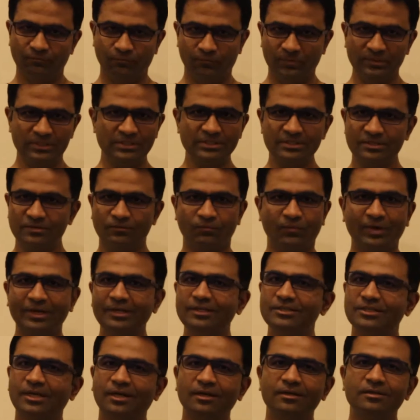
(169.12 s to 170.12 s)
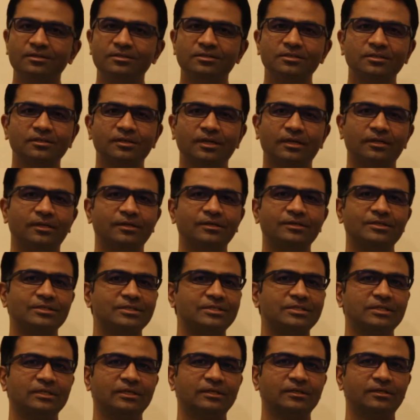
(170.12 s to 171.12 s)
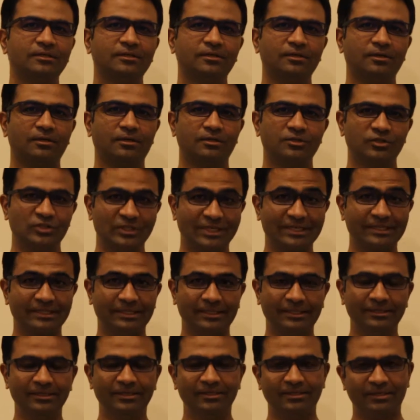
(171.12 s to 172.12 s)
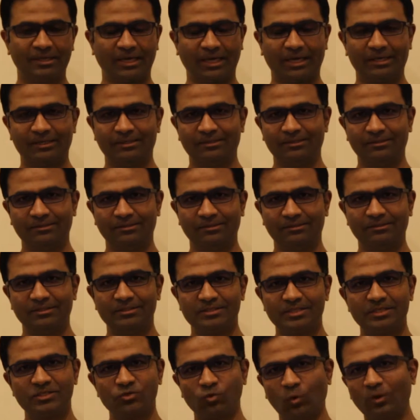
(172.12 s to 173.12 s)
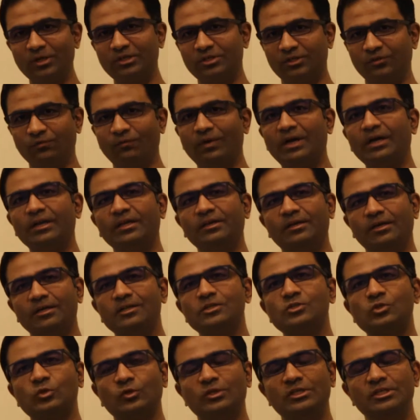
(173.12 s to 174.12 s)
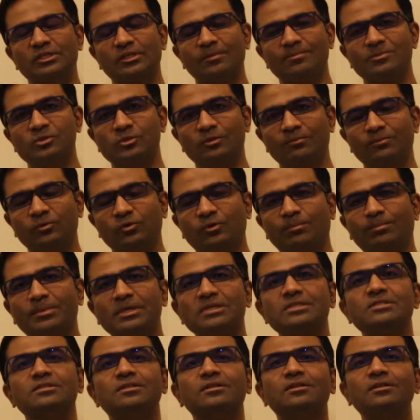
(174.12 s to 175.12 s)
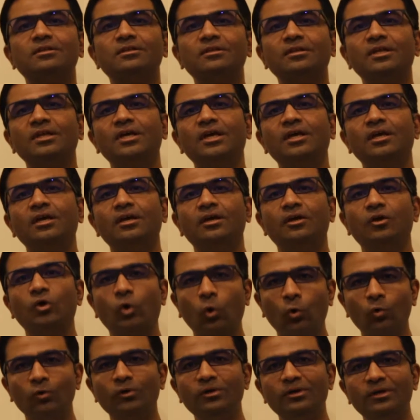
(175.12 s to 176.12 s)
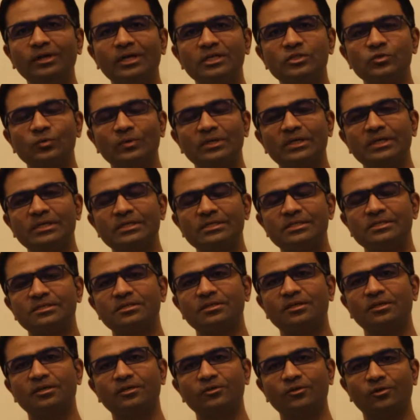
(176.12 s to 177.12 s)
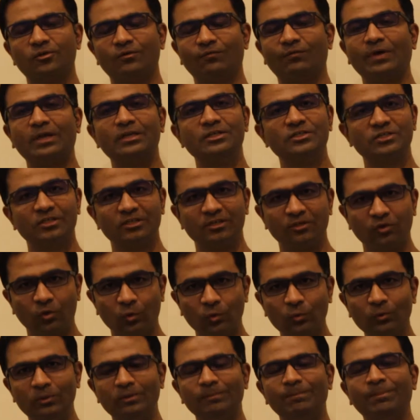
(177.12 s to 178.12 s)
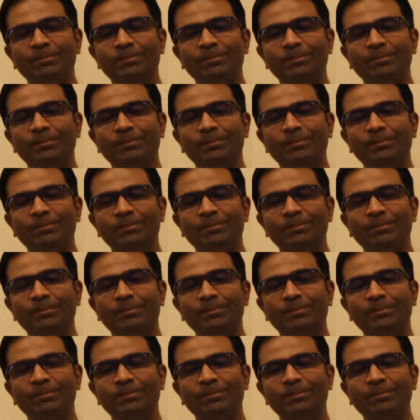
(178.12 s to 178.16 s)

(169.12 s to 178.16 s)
which is a very challenging and interesting journey. And this is quite rewarding also in terms of your personal goal as well as financial goal.